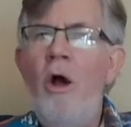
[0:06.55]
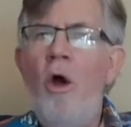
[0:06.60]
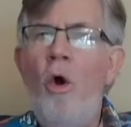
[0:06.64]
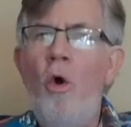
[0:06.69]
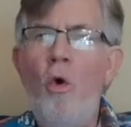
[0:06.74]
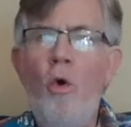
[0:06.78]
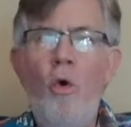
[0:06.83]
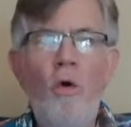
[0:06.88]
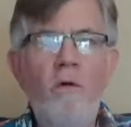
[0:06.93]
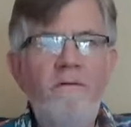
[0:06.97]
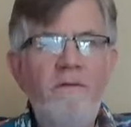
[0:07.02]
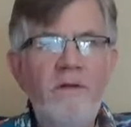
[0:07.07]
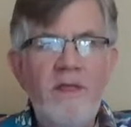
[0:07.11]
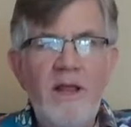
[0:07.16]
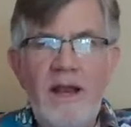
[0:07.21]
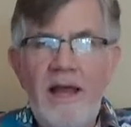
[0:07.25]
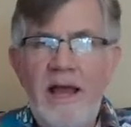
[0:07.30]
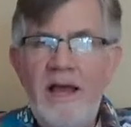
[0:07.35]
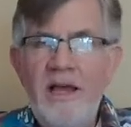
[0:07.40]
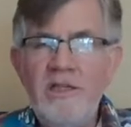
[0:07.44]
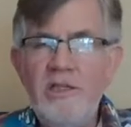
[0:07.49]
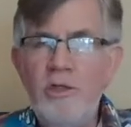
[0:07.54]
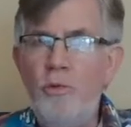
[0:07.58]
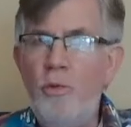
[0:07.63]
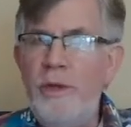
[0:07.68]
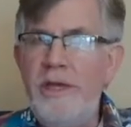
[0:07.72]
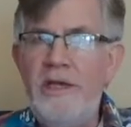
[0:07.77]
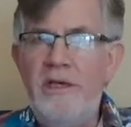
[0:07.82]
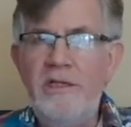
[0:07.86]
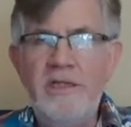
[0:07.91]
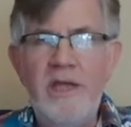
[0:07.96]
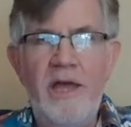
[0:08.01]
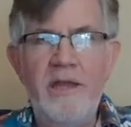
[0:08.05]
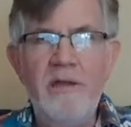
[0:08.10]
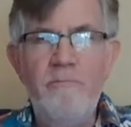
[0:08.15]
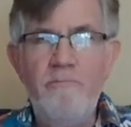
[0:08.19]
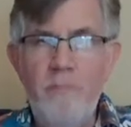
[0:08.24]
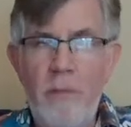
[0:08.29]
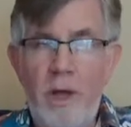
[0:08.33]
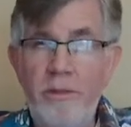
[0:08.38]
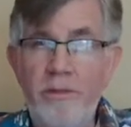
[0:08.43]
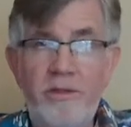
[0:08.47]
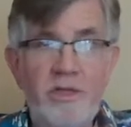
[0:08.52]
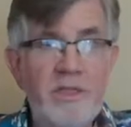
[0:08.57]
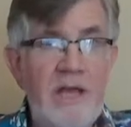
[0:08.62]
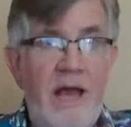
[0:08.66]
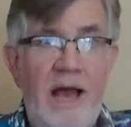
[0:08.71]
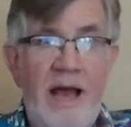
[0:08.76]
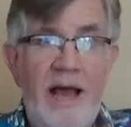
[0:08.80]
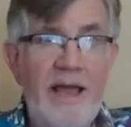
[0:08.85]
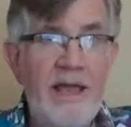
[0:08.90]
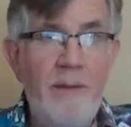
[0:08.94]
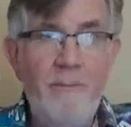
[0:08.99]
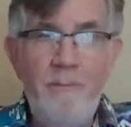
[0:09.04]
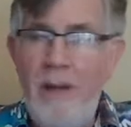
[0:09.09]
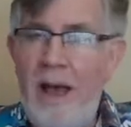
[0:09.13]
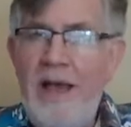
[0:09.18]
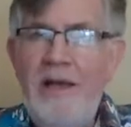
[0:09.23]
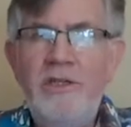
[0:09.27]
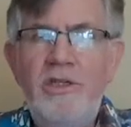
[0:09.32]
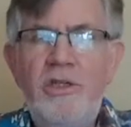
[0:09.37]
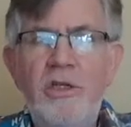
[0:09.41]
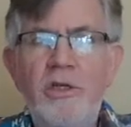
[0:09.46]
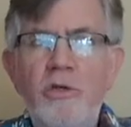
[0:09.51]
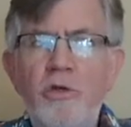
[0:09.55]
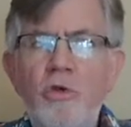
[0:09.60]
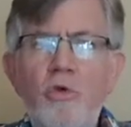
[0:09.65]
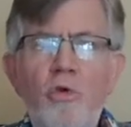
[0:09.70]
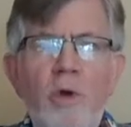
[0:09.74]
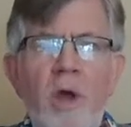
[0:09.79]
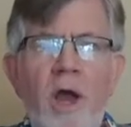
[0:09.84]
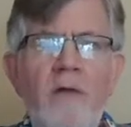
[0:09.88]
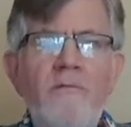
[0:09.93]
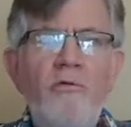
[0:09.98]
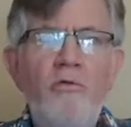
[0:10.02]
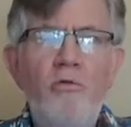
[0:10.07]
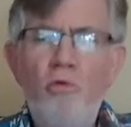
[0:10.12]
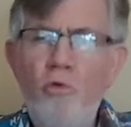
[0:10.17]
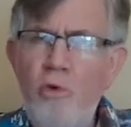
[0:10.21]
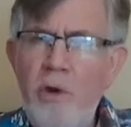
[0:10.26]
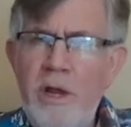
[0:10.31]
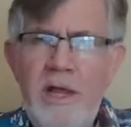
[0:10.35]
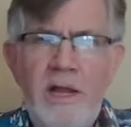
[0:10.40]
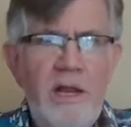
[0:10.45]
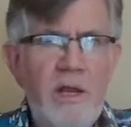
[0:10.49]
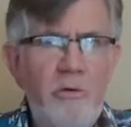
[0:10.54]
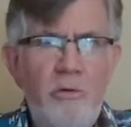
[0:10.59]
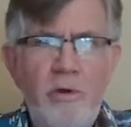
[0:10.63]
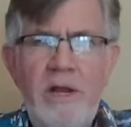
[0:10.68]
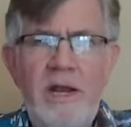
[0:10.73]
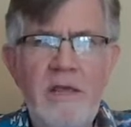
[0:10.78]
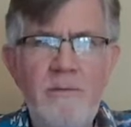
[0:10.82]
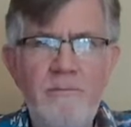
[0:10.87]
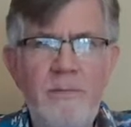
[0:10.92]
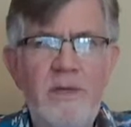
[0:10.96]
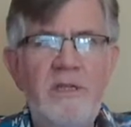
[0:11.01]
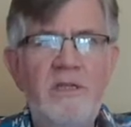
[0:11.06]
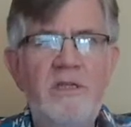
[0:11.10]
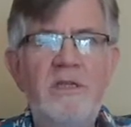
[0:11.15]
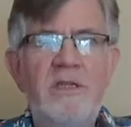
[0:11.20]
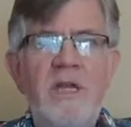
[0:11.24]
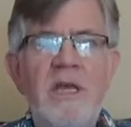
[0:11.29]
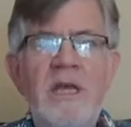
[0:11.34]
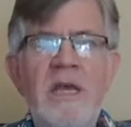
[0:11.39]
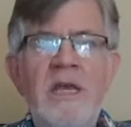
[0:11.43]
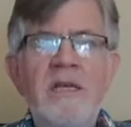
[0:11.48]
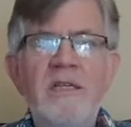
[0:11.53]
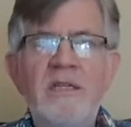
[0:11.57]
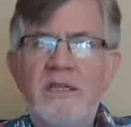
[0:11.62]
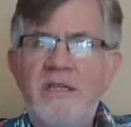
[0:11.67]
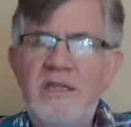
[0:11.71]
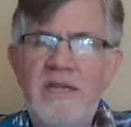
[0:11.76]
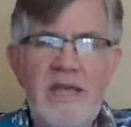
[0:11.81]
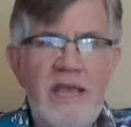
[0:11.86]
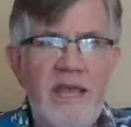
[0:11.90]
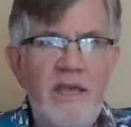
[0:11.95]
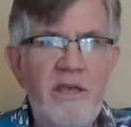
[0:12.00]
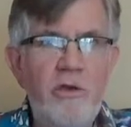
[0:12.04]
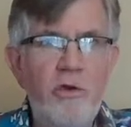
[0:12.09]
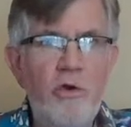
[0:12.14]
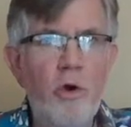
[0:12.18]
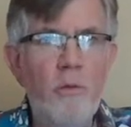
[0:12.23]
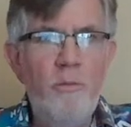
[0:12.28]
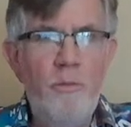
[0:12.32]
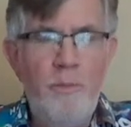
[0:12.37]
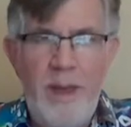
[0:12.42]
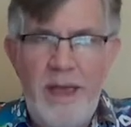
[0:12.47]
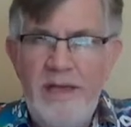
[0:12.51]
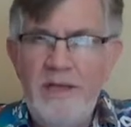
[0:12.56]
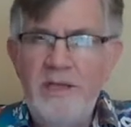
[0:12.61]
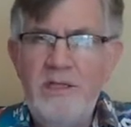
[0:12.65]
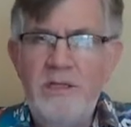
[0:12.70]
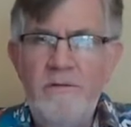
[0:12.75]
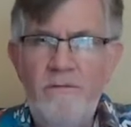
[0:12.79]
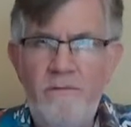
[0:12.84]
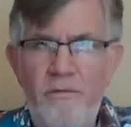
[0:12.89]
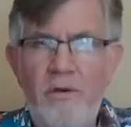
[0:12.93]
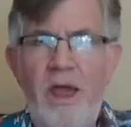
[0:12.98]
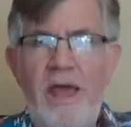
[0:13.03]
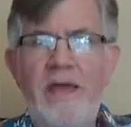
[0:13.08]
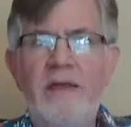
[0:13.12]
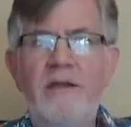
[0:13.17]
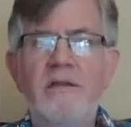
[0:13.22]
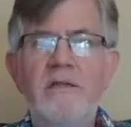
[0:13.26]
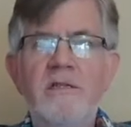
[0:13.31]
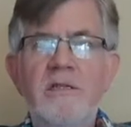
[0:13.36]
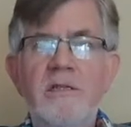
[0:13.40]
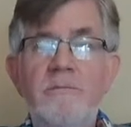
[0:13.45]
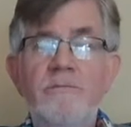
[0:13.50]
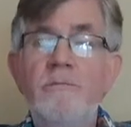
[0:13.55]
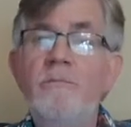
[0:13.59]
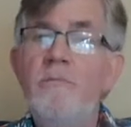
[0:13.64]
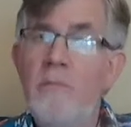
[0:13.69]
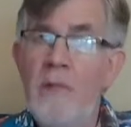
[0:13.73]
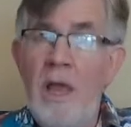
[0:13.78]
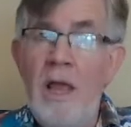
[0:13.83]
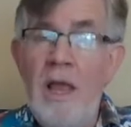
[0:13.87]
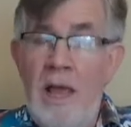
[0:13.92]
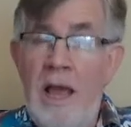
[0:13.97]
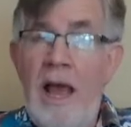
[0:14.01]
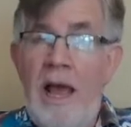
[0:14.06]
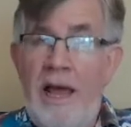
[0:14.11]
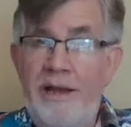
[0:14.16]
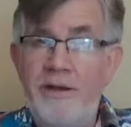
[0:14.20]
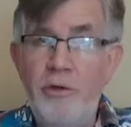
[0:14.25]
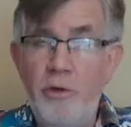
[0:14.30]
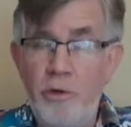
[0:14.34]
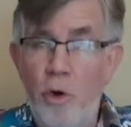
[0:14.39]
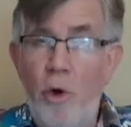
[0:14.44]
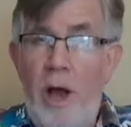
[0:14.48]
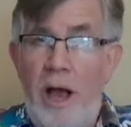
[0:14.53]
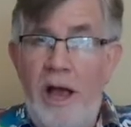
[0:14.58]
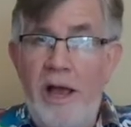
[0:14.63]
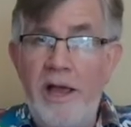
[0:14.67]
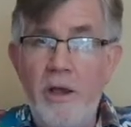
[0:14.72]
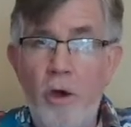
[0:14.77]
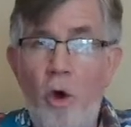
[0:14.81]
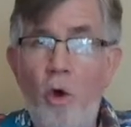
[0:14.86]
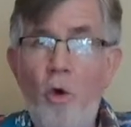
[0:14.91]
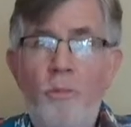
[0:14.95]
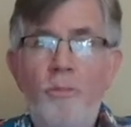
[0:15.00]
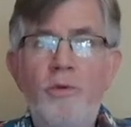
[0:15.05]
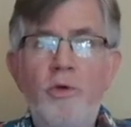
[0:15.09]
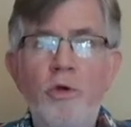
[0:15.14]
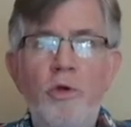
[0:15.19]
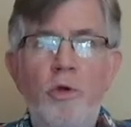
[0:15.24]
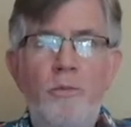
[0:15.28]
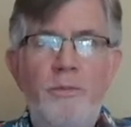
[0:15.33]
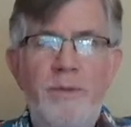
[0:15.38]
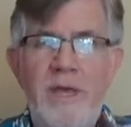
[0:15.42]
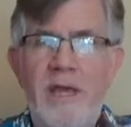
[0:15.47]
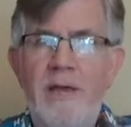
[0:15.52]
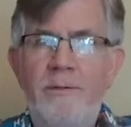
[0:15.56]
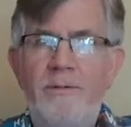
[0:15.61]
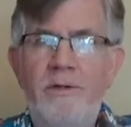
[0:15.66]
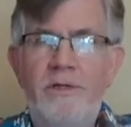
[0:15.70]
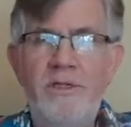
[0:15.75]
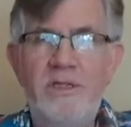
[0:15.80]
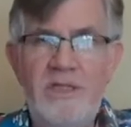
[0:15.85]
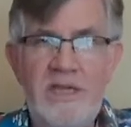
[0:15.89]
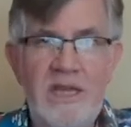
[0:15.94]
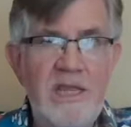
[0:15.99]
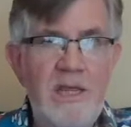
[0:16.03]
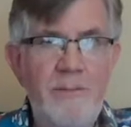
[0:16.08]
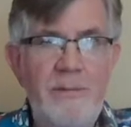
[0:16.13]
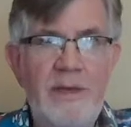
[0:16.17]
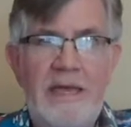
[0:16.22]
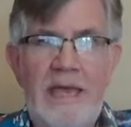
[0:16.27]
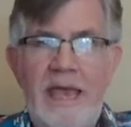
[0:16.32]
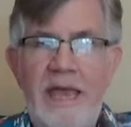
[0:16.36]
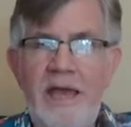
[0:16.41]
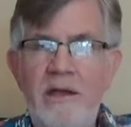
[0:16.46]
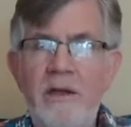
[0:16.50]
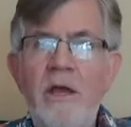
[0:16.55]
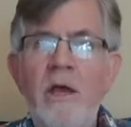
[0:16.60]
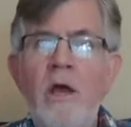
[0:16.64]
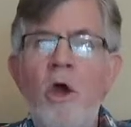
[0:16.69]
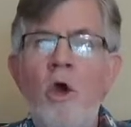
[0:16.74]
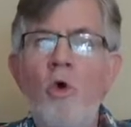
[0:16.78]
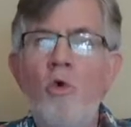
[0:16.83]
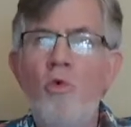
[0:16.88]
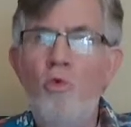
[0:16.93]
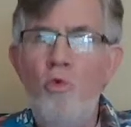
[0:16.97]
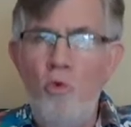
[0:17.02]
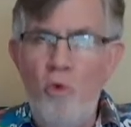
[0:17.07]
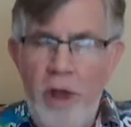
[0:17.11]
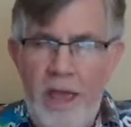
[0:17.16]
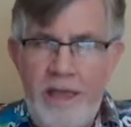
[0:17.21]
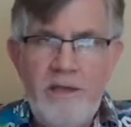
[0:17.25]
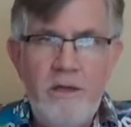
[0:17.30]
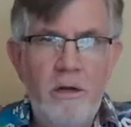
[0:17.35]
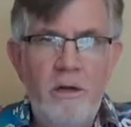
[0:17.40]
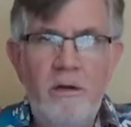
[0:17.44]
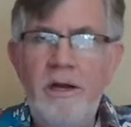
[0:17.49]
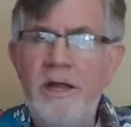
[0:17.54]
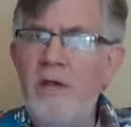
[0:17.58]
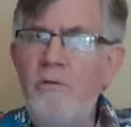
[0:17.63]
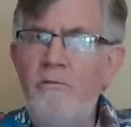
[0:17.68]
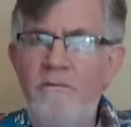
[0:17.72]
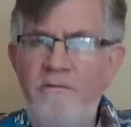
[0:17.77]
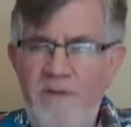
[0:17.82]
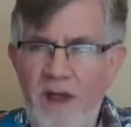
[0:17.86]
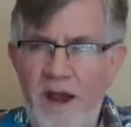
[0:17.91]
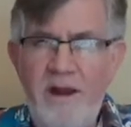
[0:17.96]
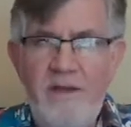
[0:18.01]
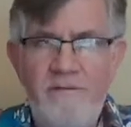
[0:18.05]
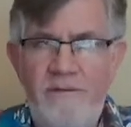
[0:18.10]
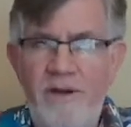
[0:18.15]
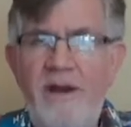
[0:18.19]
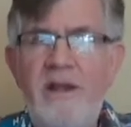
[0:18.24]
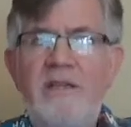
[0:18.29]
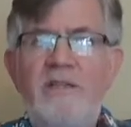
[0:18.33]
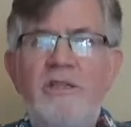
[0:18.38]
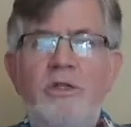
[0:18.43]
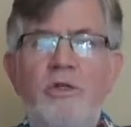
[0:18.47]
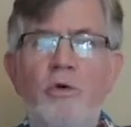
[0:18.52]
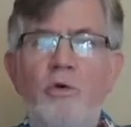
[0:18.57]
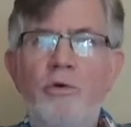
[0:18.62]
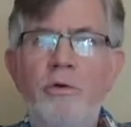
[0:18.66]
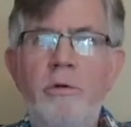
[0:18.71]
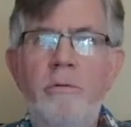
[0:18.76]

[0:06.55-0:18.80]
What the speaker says: Over the last weeks and months, I imagine you have really, really missed seeing your best friends. And, you know, I hope you'll be able to see them again regularly, very, very soon.